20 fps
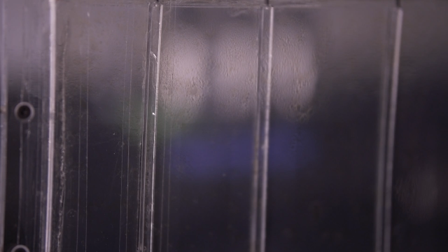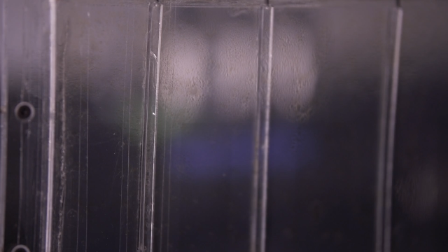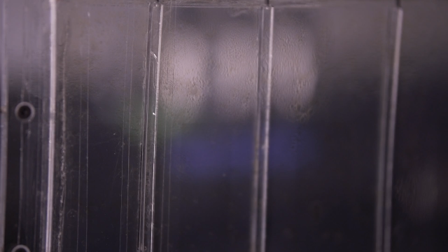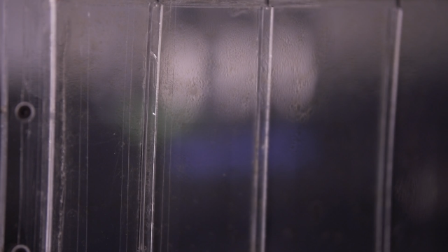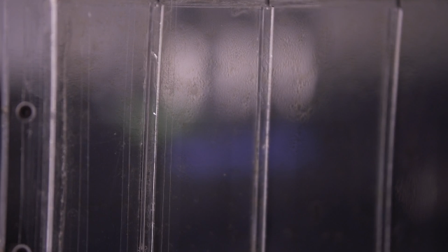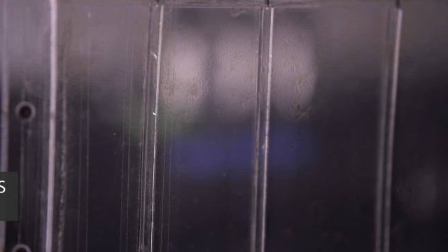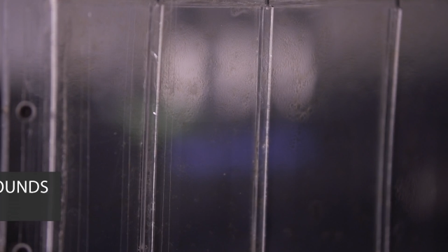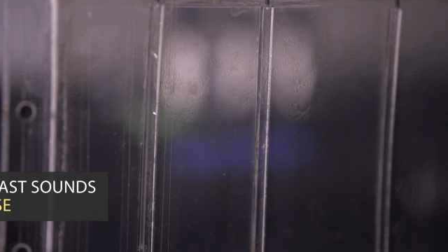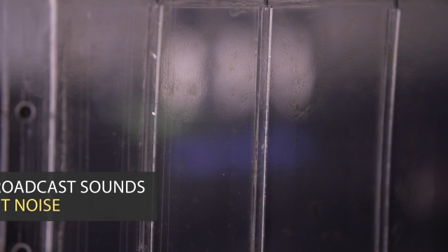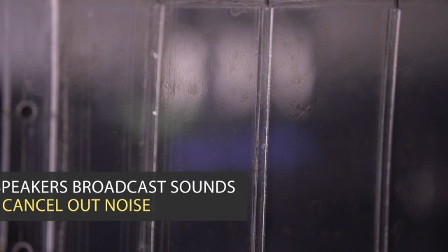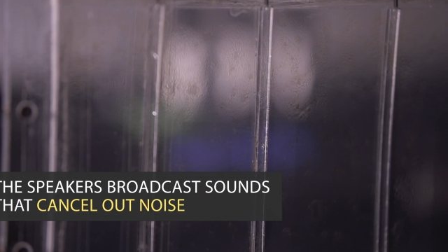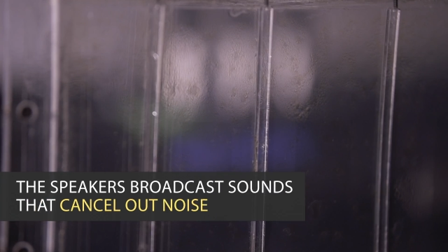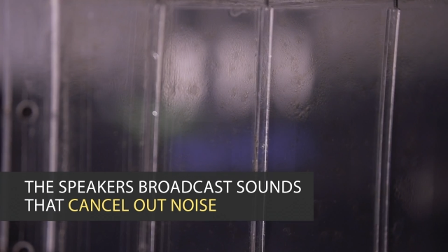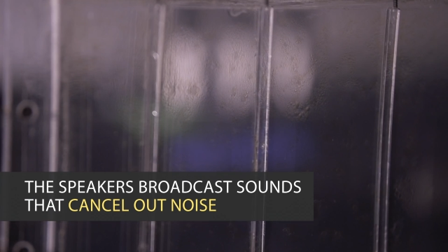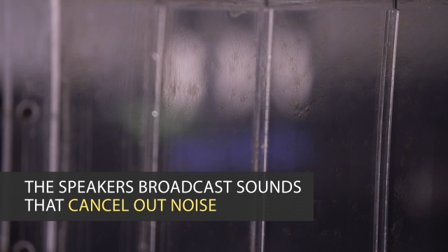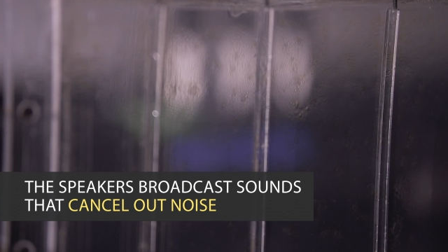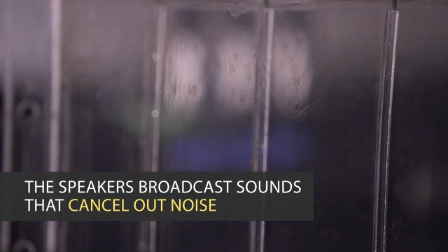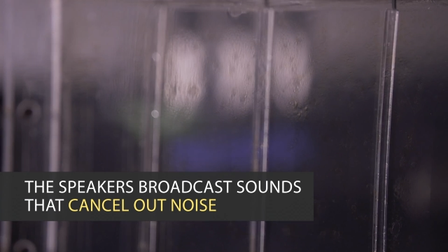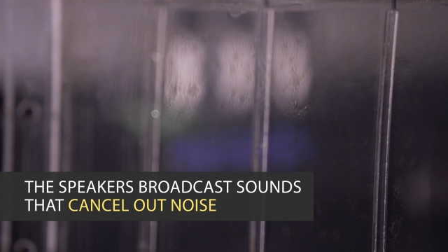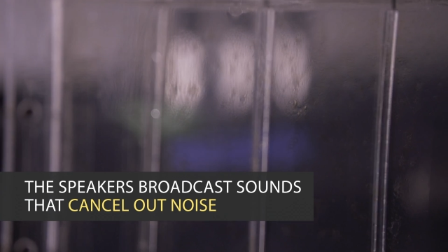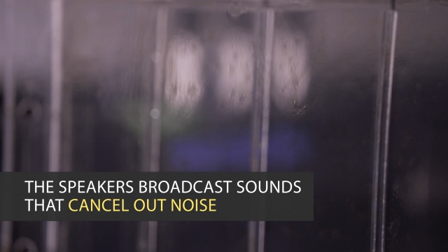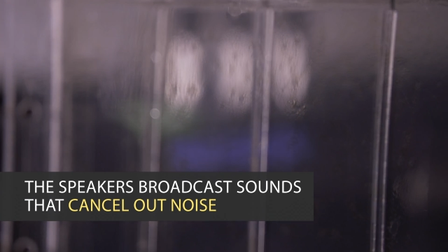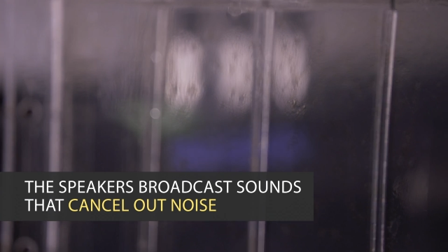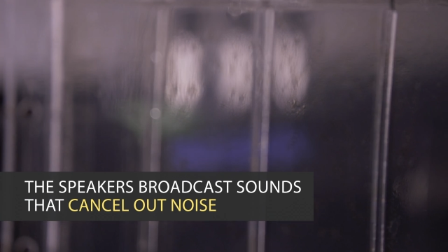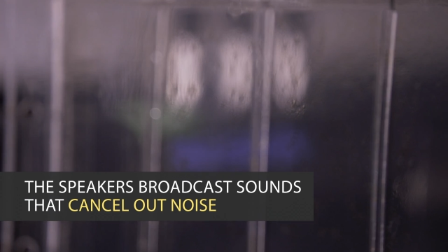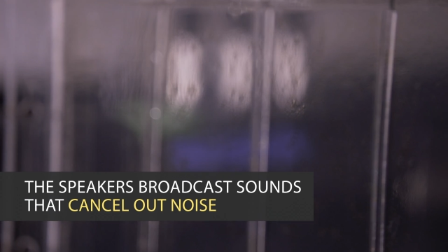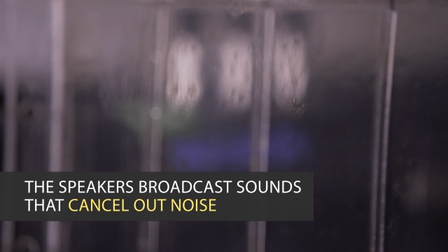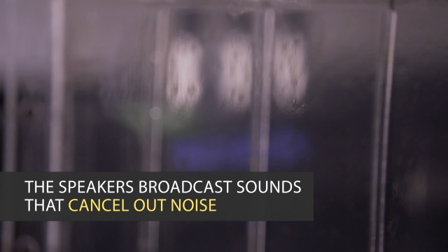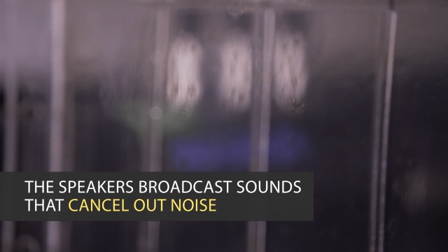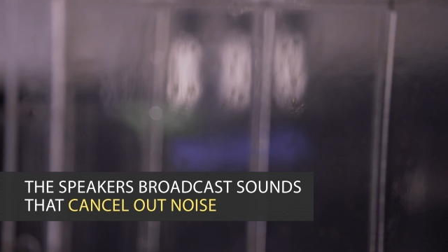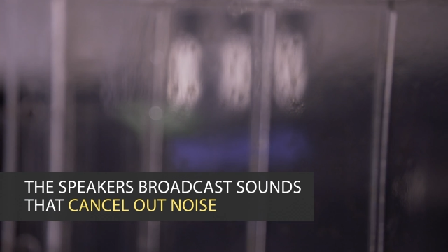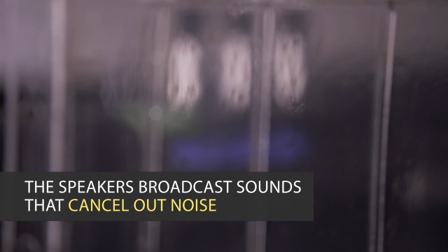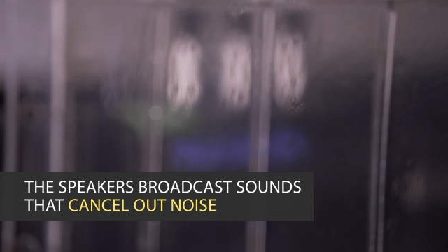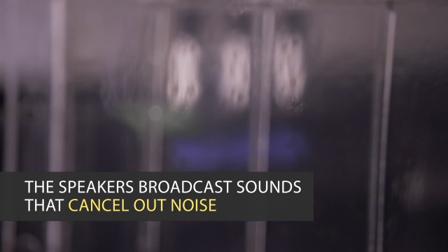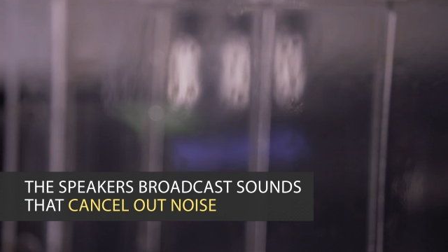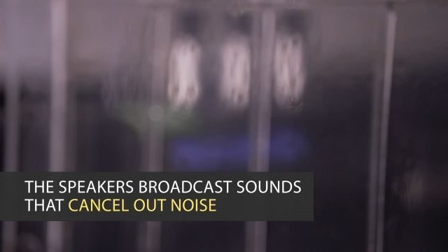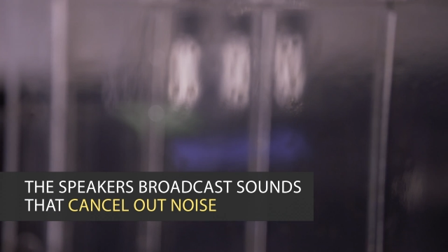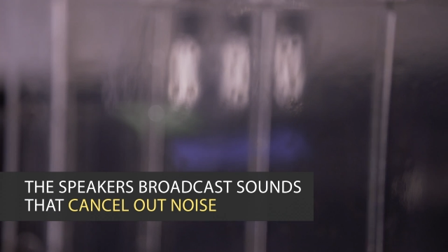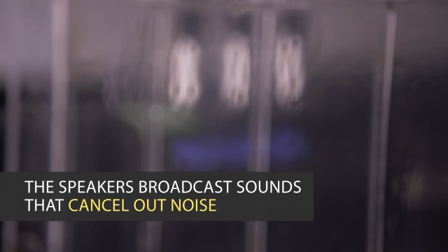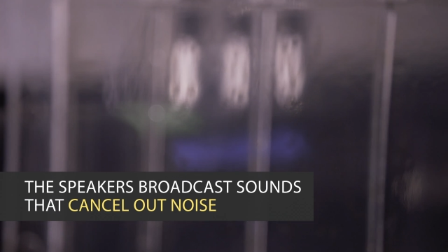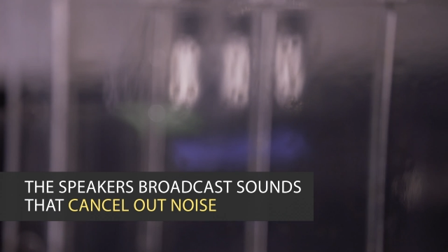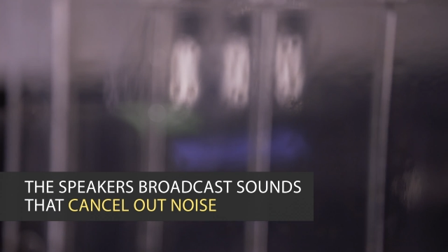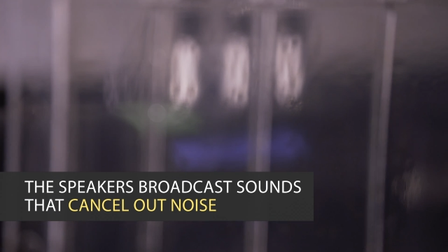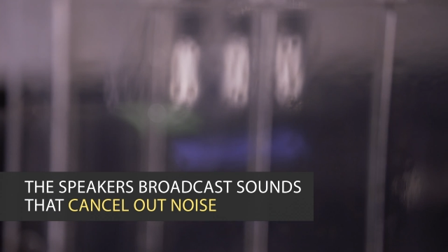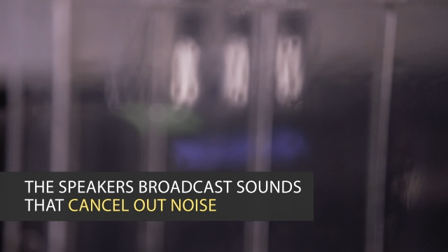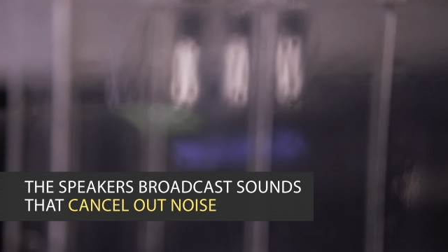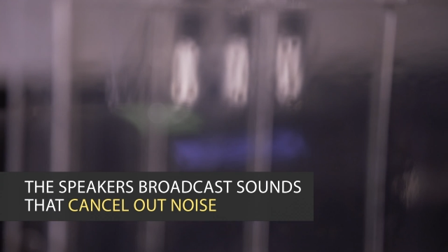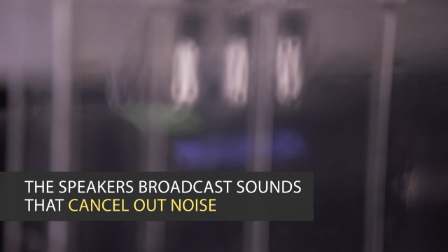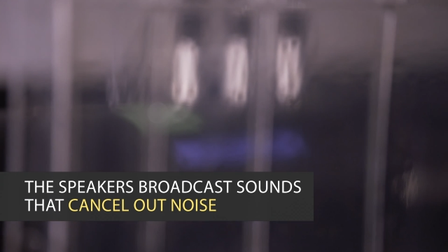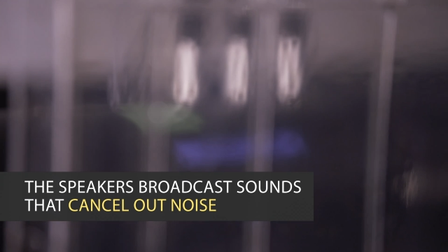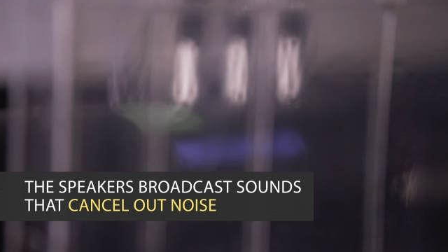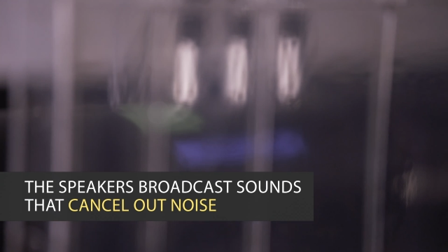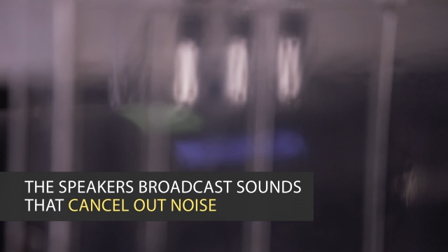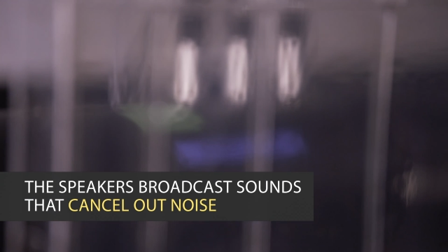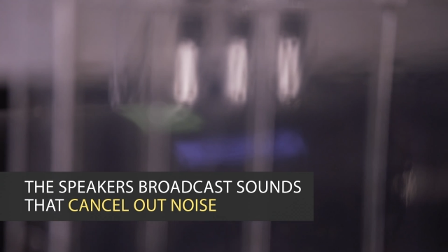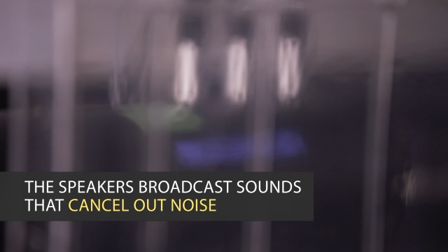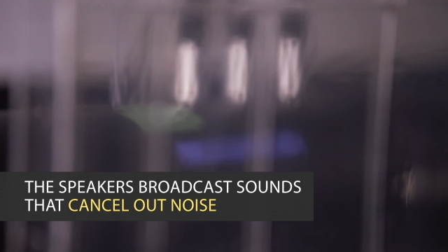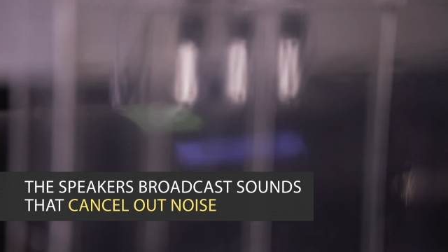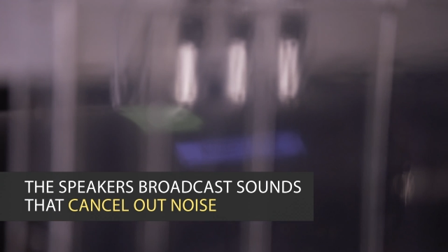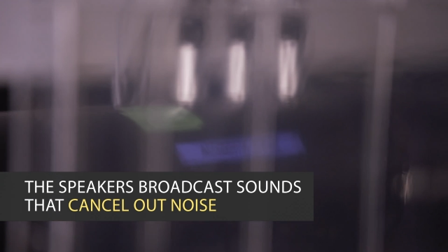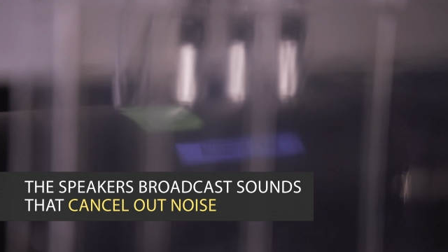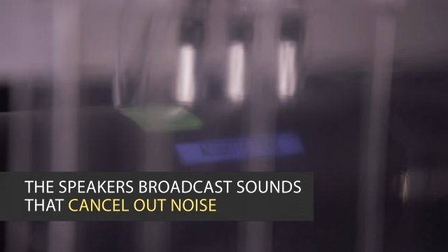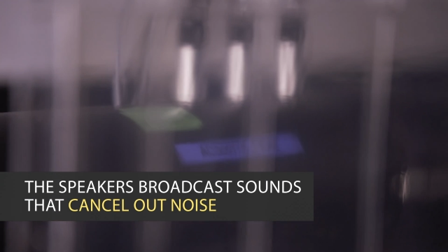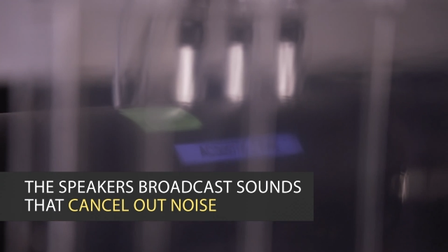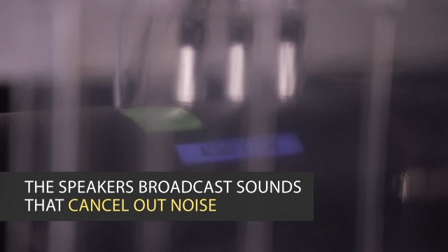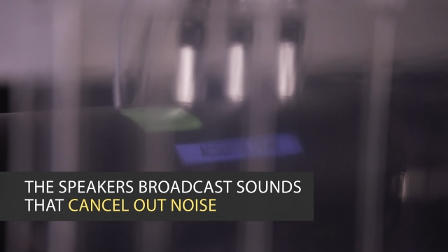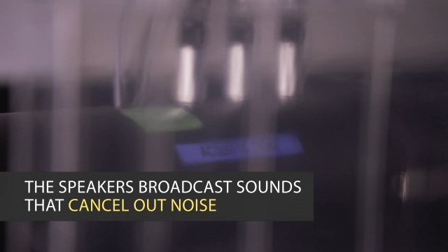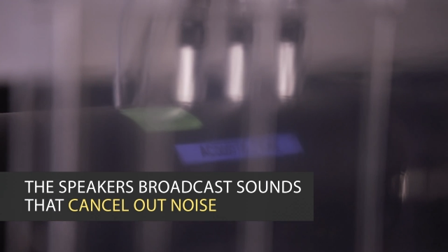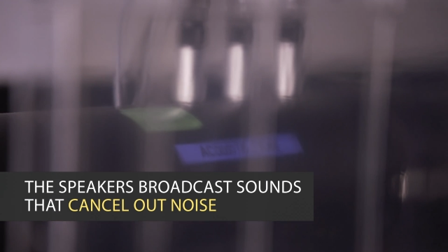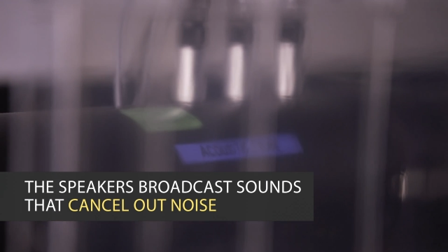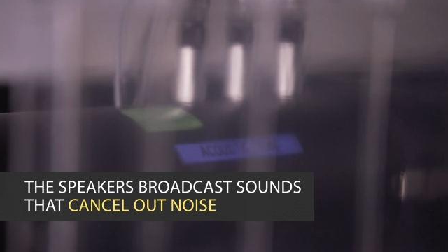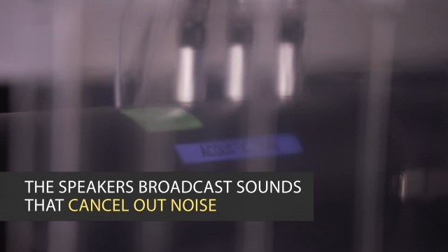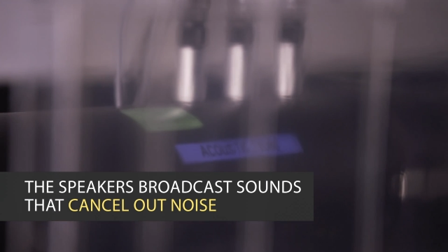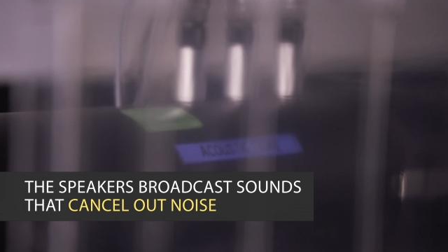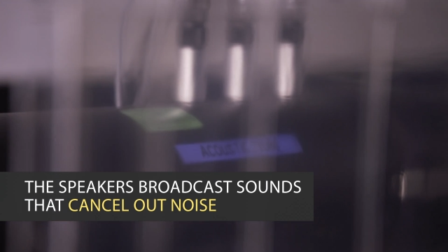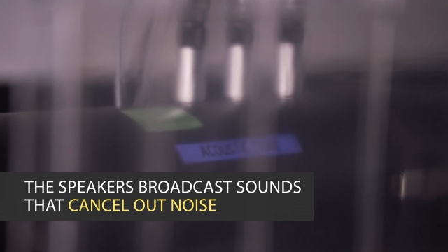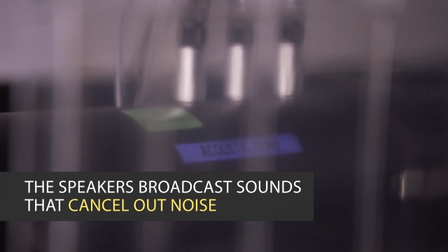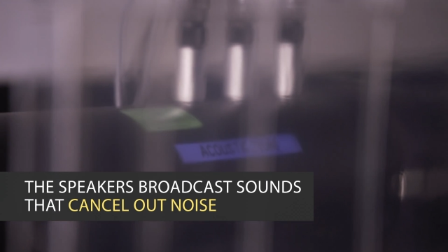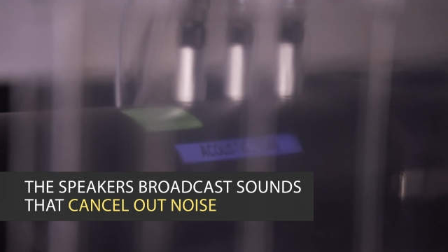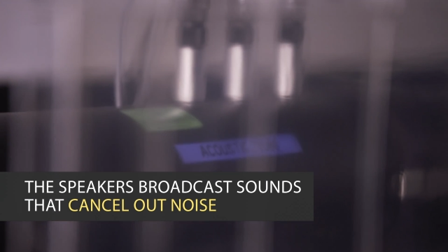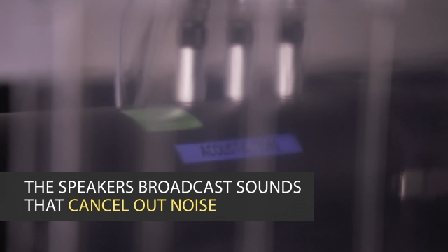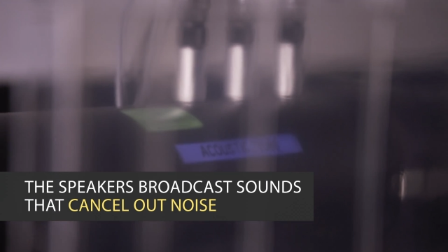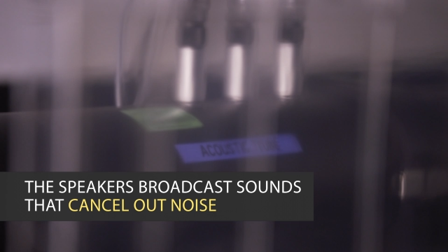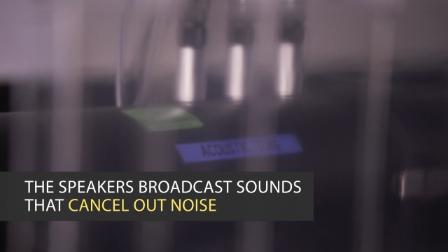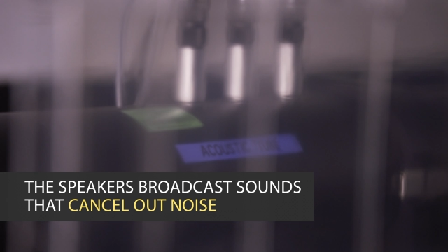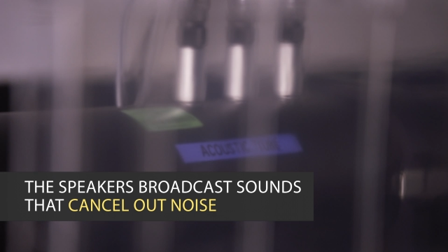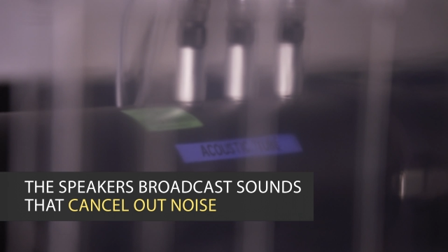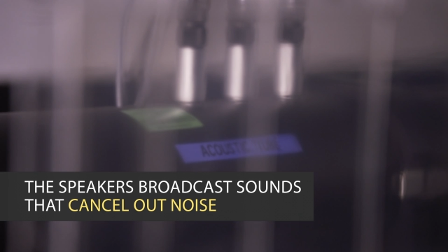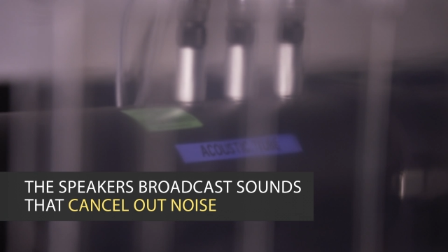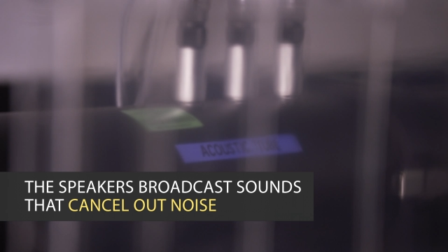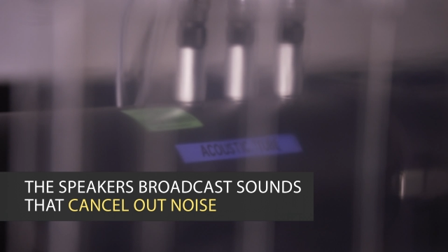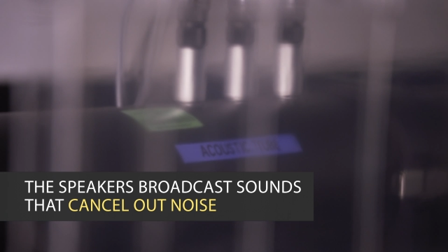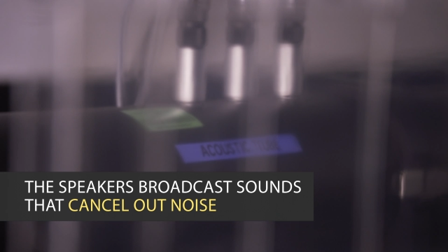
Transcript: Nobody's mouth can be seen.